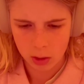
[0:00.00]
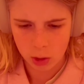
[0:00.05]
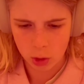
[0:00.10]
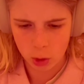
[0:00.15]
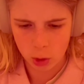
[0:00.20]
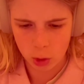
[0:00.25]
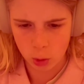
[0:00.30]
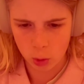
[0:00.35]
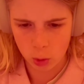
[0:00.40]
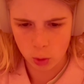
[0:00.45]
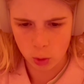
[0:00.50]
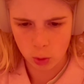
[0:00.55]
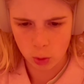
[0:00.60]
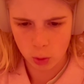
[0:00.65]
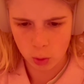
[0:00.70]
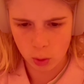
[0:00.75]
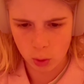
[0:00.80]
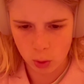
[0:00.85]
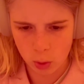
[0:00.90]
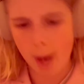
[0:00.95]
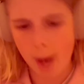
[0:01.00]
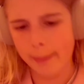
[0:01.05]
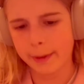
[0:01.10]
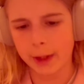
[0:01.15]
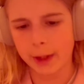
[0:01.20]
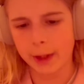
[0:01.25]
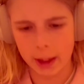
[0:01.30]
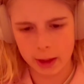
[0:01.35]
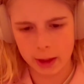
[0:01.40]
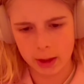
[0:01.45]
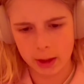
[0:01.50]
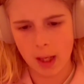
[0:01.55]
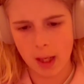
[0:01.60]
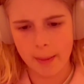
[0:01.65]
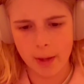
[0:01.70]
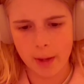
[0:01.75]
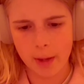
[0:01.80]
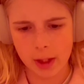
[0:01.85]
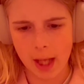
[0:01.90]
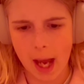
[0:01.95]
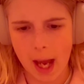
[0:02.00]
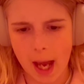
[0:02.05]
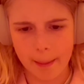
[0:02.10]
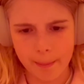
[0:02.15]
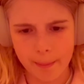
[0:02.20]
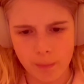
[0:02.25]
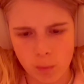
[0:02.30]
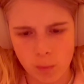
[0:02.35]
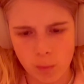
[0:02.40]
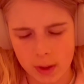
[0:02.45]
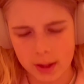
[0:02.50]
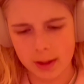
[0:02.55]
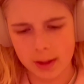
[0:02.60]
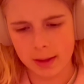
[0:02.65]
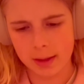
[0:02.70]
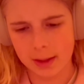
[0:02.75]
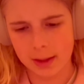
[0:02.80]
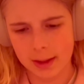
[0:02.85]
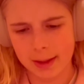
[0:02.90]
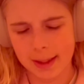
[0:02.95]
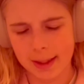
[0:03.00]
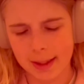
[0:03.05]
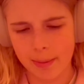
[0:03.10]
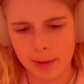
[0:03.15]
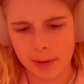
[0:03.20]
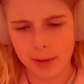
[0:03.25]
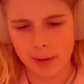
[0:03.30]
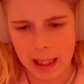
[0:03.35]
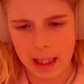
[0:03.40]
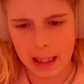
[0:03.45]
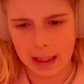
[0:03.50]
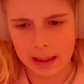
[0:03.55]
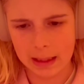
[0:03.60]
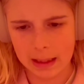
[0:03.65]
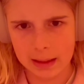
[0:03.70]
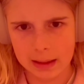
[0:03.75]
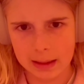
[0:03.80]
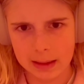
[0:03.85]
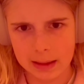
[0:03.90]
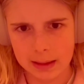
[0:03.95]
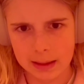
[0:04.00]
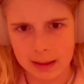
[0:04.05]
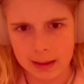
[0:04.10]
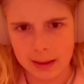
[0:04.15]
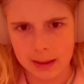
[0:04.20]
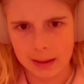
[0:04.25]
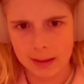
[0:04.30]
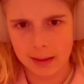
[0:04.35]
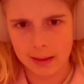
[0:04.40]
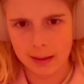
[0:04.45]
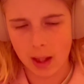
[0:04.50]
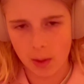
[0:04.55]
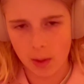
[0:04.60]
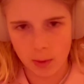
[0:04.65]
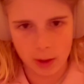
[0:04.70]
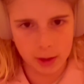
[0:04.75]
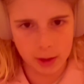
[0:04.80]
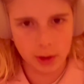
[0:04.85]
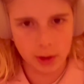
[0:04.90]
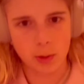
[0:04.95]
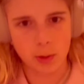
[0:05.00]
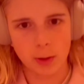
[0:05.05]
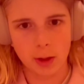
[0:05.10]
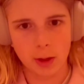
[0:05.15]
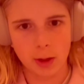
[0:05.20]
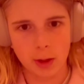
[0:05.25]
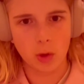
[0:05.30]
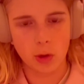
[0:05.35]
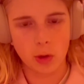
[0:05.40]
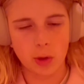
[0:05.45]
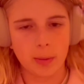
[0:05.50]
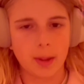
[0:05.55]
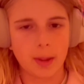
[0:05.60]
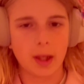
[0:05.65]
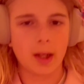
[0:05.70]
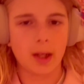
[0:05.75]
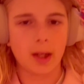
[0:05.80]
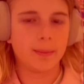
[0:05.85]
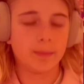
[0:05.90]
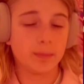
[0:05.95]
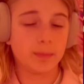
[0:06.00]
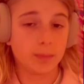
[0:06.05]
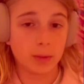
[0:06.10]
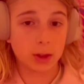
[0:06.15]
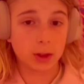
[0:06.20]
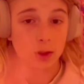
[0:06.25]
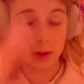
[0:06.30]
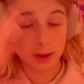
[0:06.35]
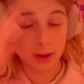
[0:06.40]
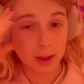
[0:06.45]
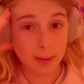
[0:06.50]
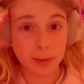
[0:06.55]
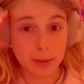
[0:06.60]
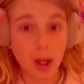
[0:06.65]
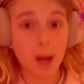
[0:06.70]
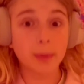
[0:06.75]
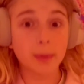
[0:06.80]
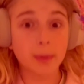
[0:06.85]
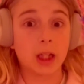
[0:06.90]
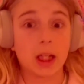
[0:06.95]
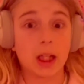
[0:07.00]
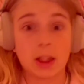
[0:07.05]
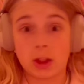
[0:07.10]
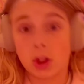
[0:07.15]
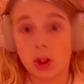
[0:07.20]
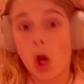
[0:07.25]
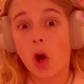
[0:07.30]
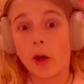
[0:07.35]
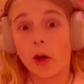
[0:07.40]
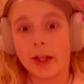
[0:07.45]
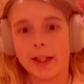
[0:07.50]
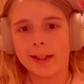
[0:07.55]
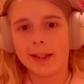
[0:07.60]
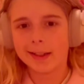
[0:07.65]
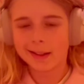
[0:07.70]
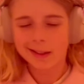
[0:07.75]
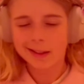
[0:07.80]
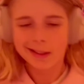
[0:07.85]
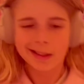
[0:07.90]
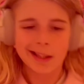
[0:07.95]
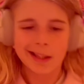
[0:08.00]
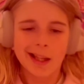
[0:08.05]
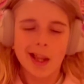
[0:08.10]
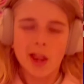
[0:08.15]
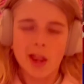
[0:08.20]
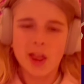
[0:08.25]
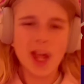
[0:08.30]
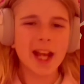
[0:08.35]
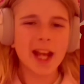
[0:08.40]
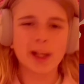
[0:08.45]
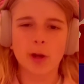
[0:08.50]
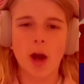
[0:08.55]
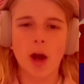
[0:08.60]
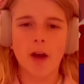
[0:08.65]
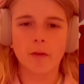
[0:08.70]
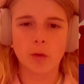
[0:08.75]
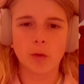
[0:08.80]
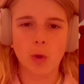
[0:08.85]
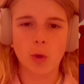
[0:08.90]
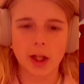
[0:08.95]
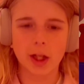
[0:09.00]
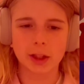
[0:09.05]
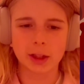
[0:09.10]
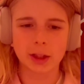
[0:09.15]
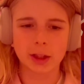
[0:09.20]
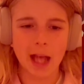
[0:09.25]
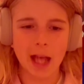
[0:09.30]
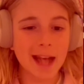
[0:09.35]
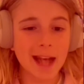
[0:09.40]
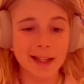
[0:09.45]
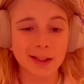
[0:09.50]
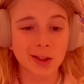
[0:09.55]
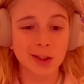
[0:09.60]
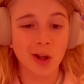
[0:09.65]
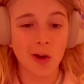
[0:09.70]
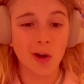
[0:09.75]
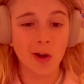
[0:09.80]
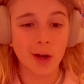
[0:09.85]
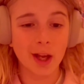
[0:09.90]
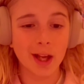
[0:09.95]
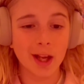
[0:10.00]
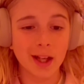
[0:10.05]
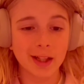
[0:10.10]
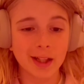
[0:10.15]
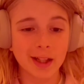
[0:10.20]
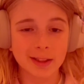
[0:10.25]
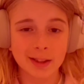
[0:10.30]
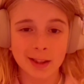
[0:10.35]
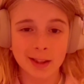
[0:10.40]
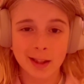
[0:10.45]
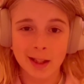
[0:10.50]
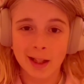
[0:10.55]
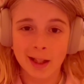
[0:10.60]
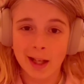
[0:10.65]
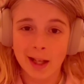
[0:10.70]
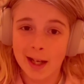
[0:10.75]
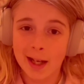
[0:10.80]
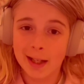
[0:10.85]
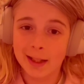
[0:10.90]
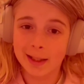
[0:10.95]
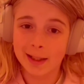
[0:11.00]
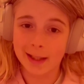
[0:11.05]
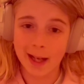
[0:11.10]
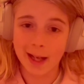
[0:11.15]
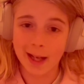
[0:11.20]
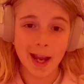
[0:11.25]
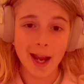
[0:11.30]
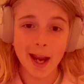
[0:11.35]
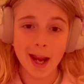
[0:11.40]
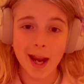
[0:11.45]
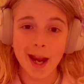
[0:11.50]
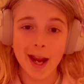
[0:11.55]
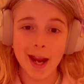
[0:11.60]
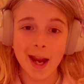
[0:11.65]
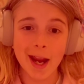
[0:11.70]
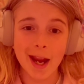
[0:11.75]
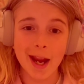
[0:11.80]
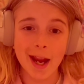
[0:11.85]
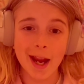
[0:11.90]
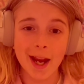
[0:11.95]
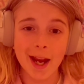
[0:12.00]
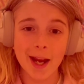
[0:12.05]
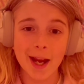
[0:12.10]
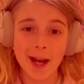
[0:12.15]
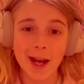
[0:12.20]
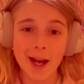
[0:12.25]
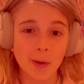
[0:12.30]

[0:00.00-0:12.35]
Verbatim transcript: To objects. How about that? We skipped that. I wanted to do it in order, but I must have skipped objects. Sorry. Thank you all for watching, and as always, game him